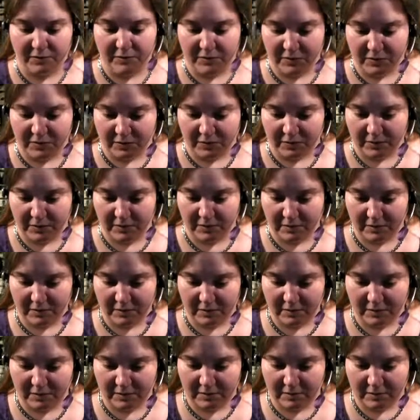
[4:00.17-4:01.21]
you'll
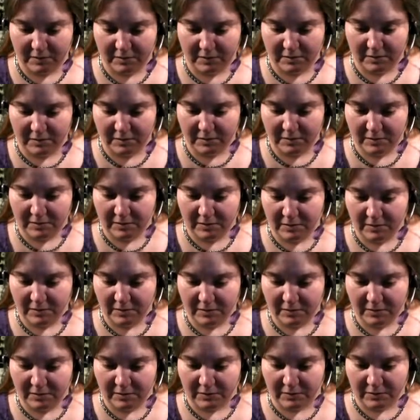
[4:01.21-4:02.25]

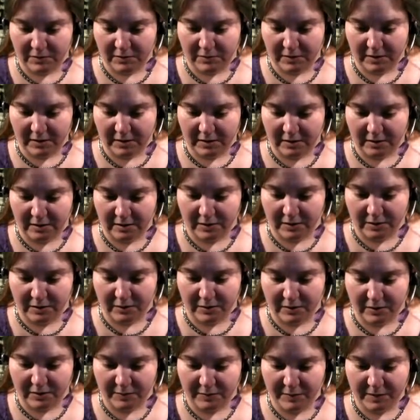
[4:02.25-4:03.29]
crochet along
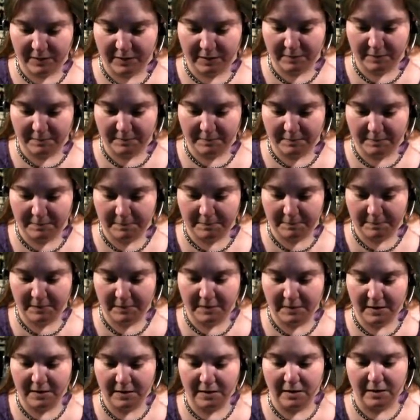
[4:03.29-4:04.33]
with me.
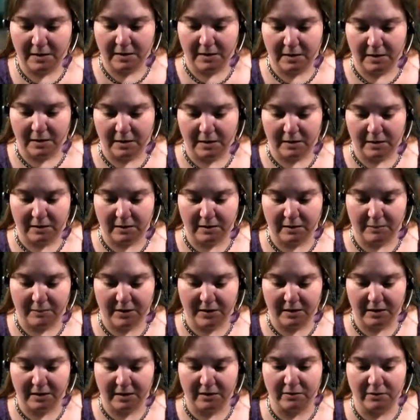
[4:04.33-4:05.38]
And the
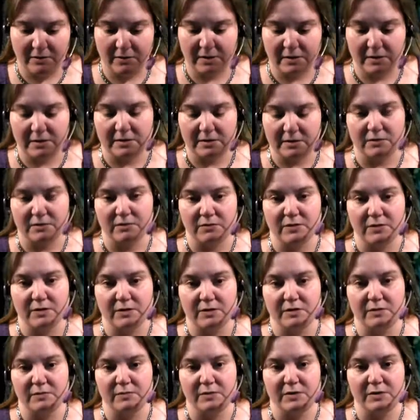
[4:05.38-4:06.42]
pattern is going
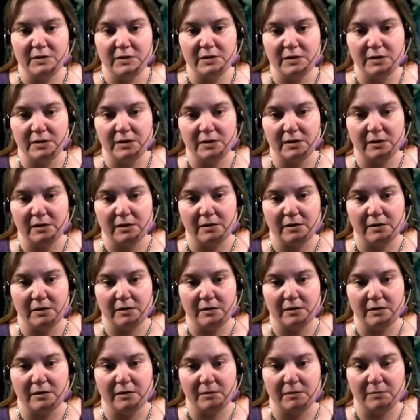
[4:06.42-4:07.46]
to be
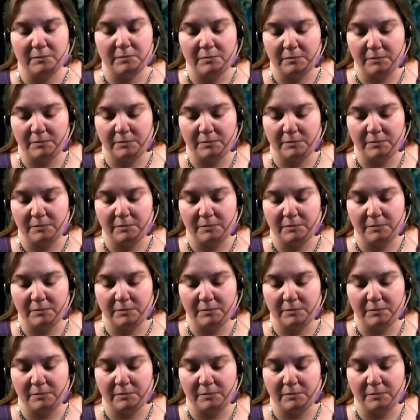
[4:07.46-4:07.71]
I'll